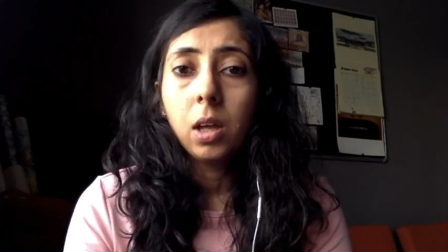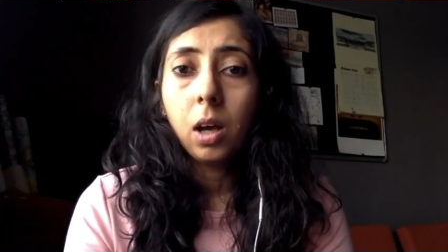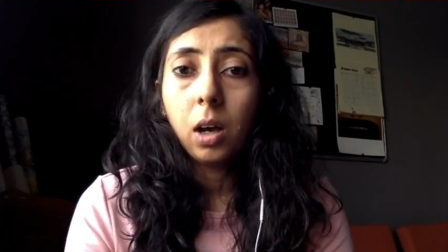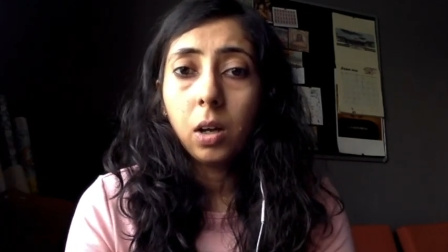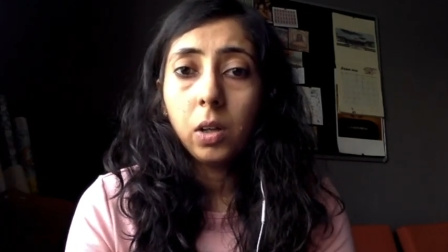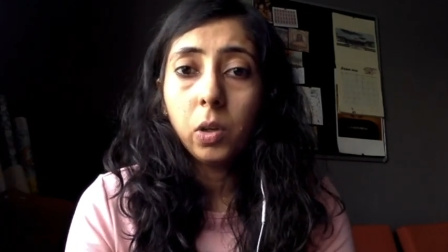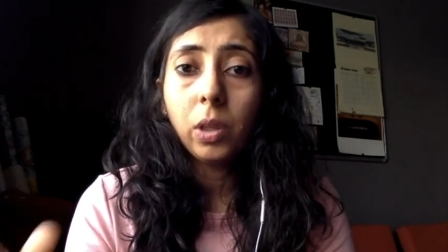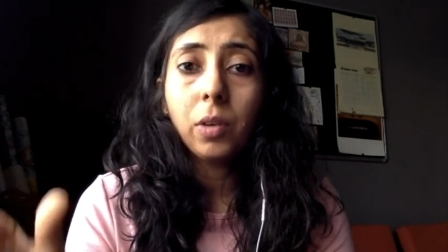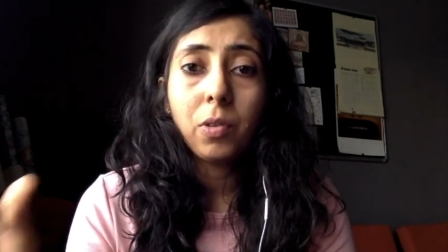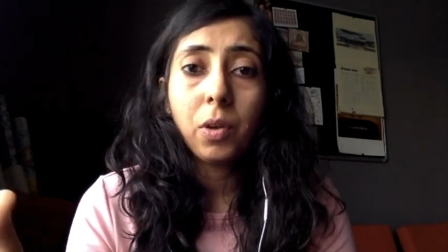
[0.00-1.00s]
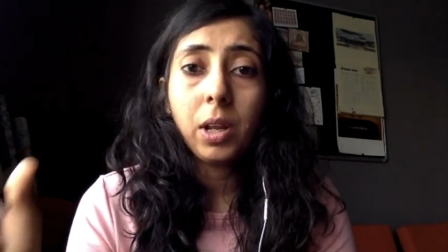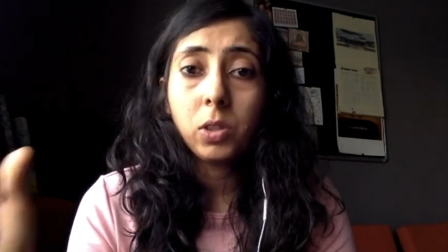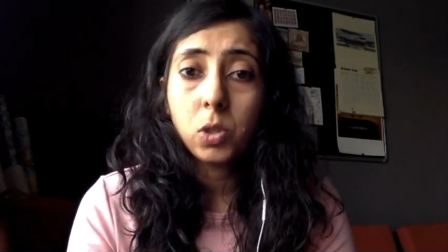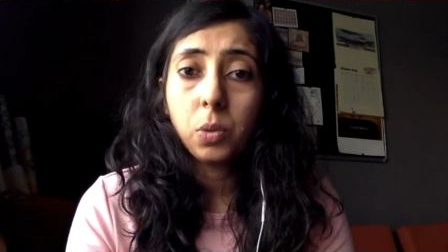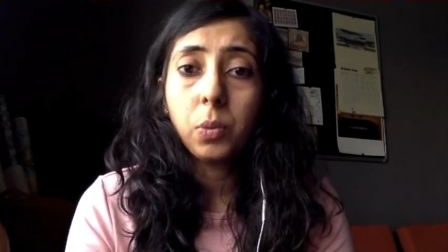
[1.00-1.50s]
uh, looking for an
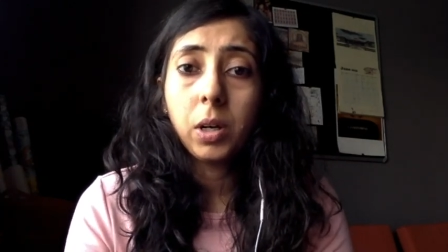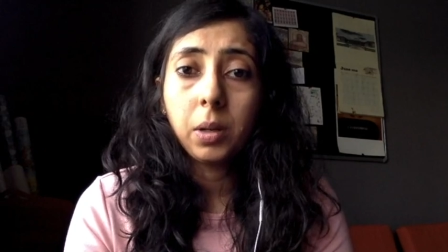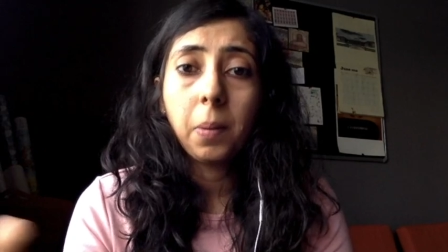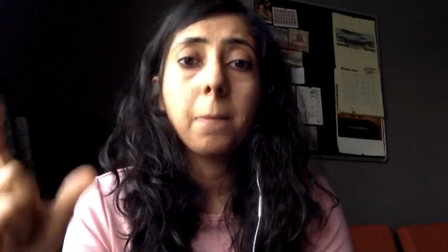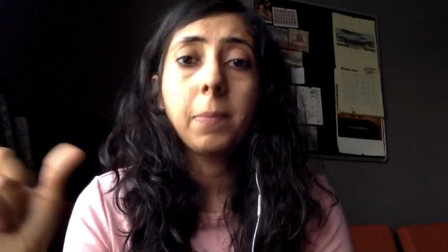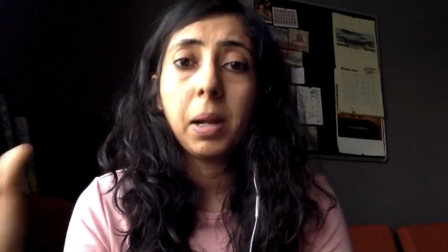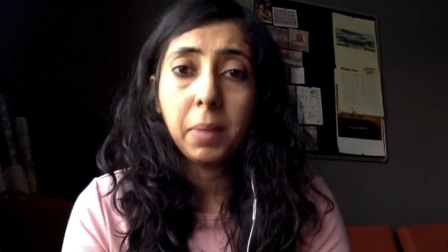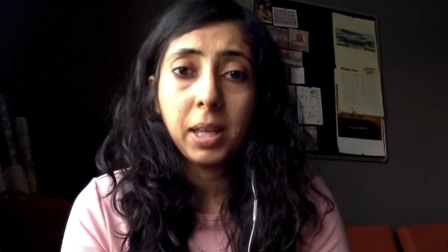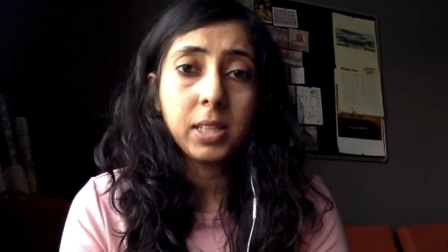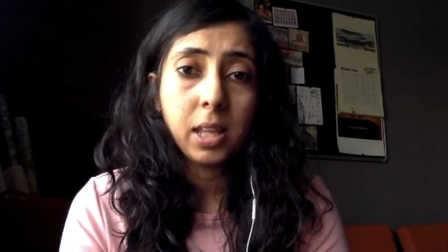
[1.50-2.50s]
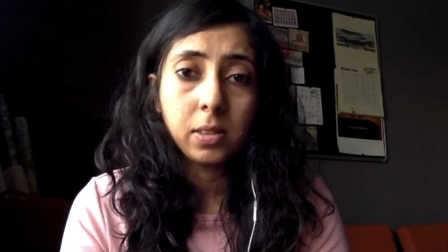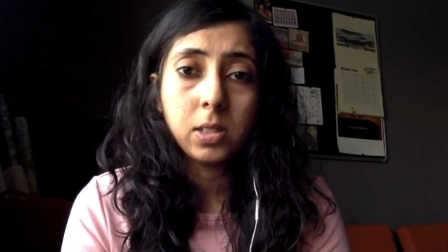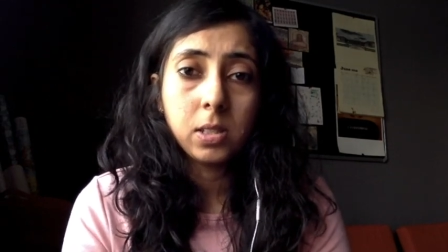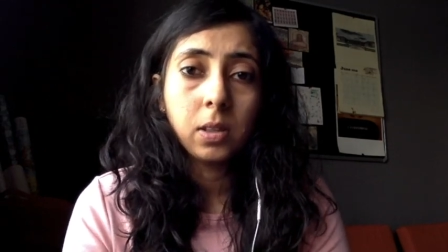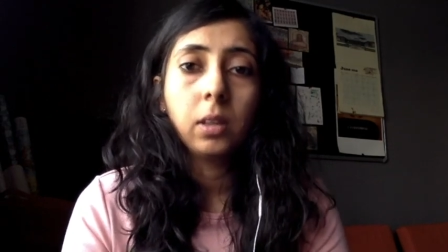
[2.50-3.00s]
extrovert might make
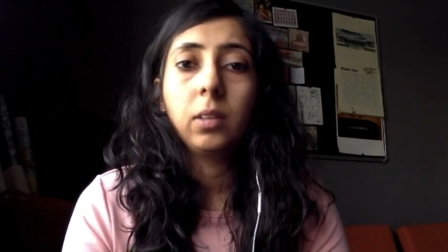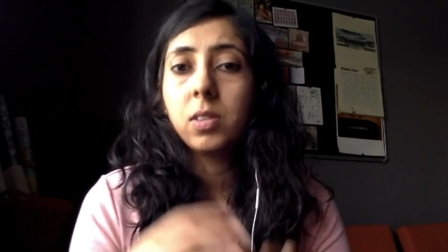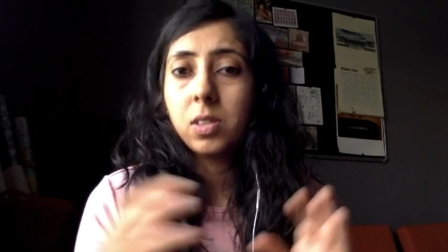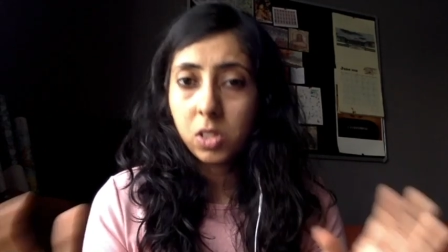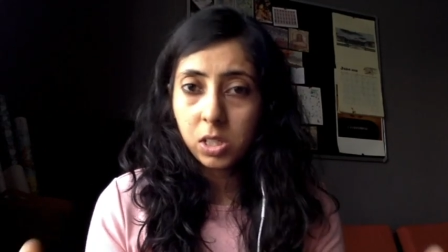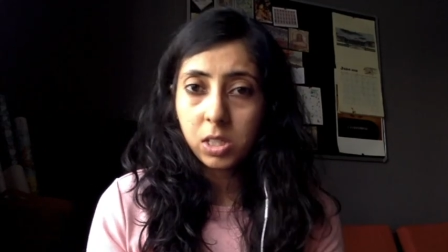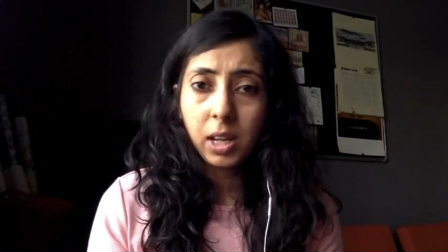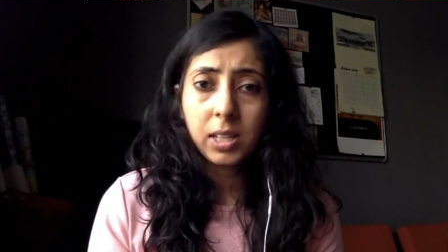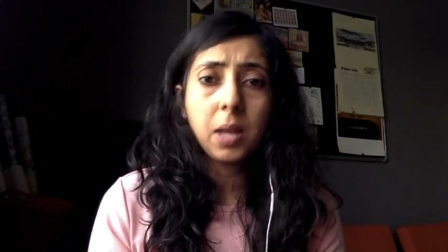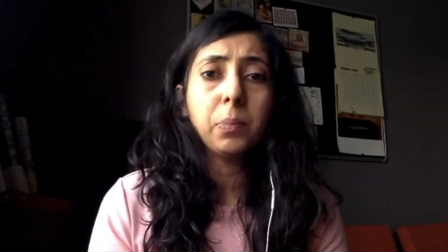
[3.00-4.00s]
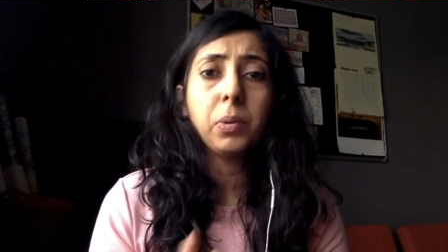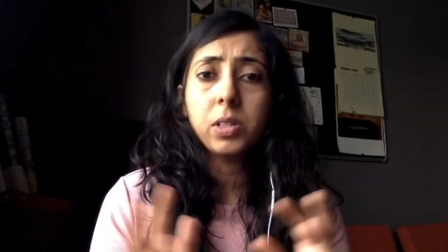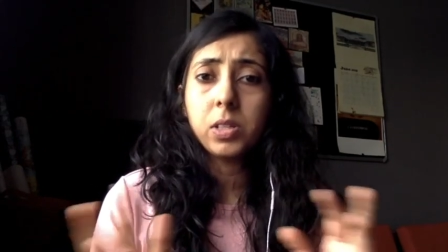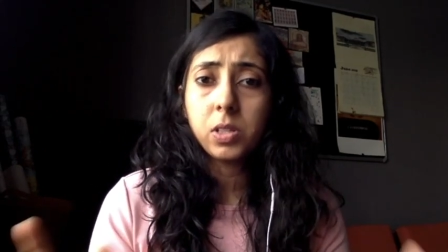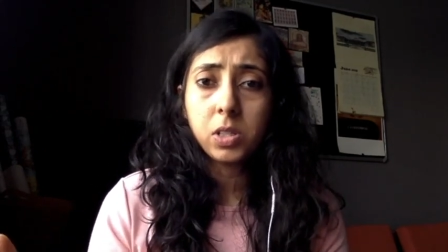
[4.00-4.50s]
sense, This is just an example,
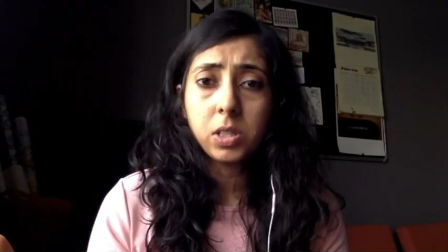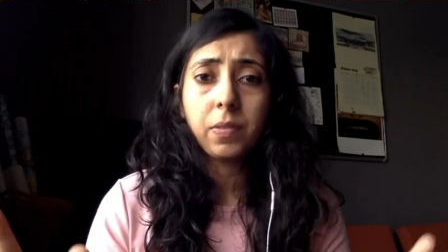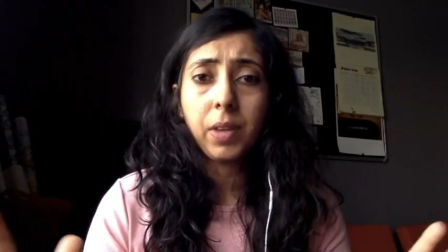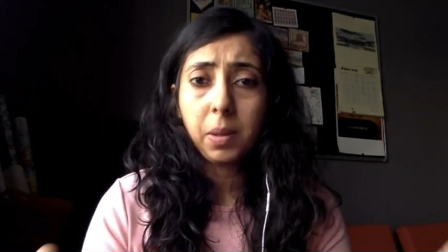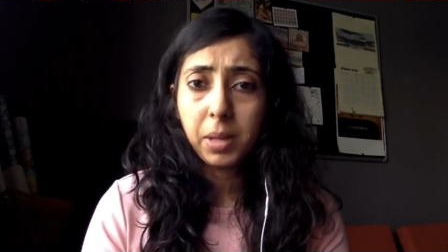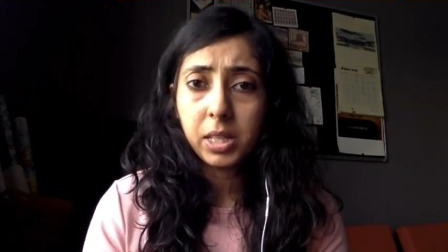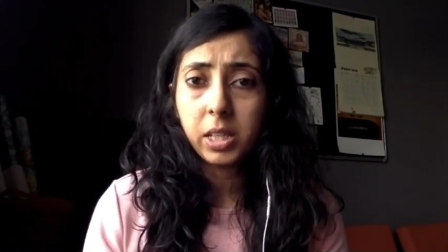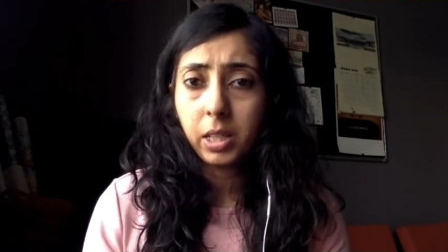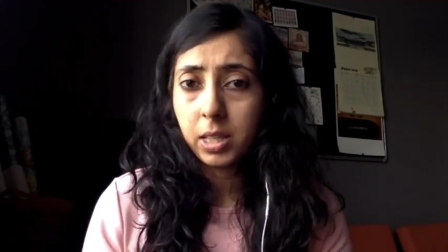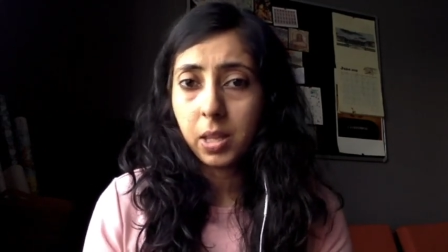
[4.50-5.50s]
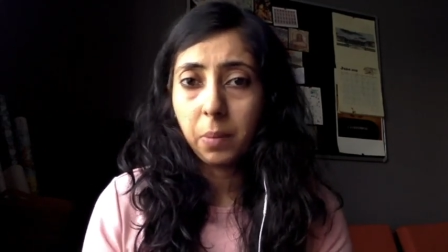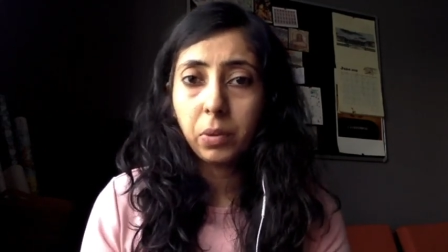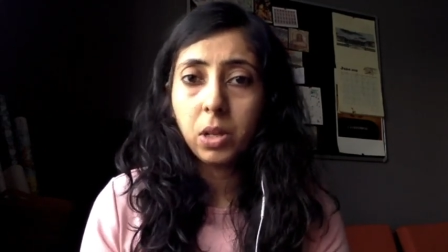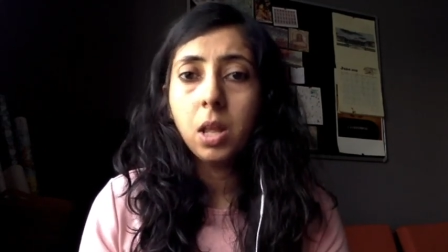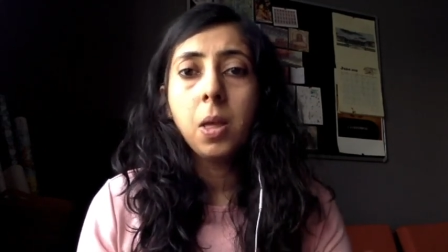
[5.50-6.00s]
this is just a very basic
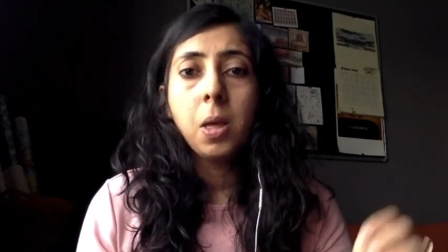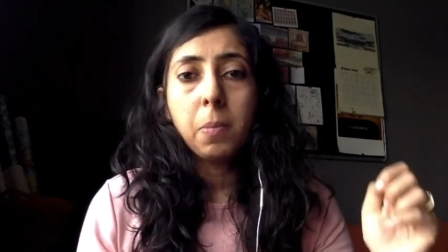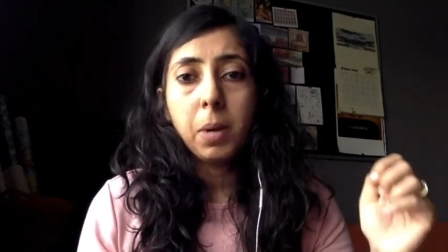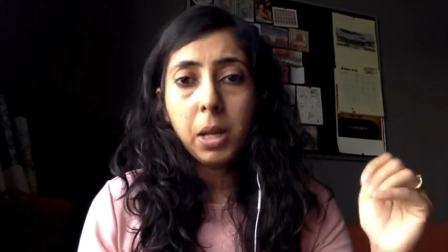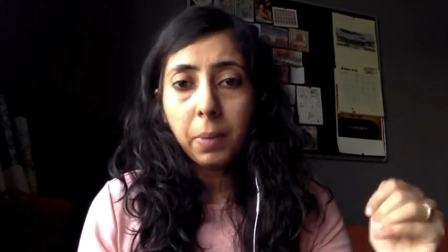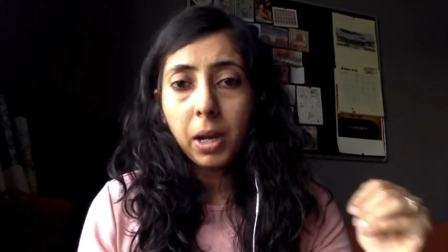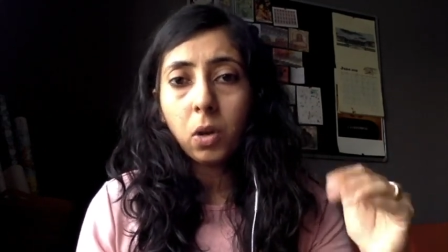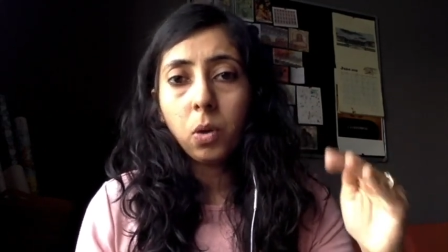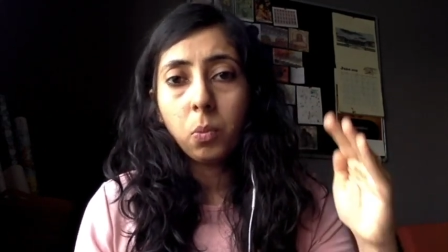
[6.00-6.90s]
example, but depending on